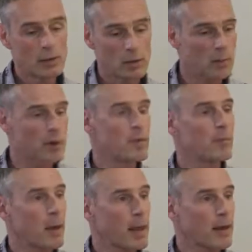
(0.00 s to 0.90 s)
The premium
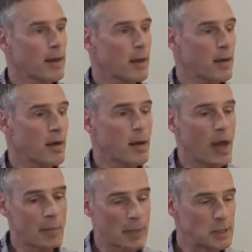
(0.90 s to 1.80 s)
plan, again,
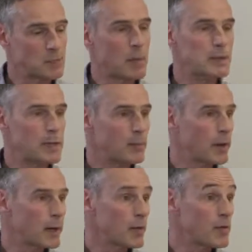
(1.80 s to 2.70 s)
I'm going to expense that
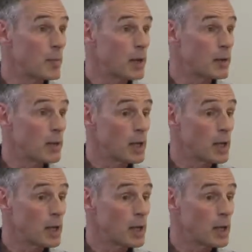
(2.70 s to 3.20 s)
money every month.